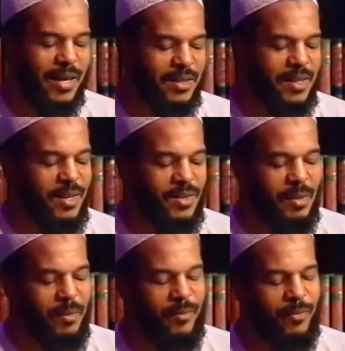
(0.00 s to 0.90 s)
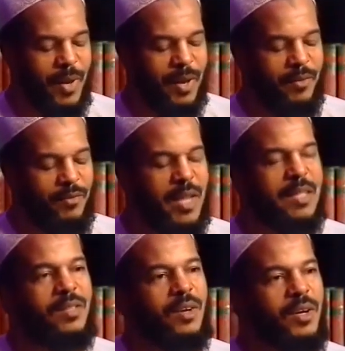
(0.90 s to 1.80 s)
asking some of my
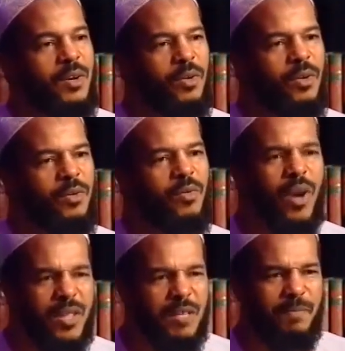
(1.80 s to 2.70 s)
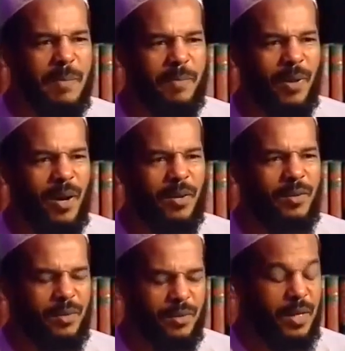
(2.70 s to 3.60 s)
friends there, who are these people?
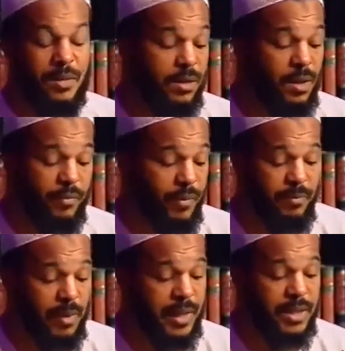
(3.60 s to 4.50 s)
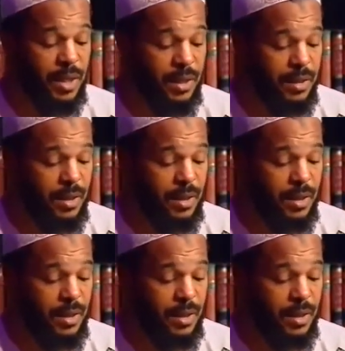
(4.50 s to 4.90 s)
They said they're from Malaysia.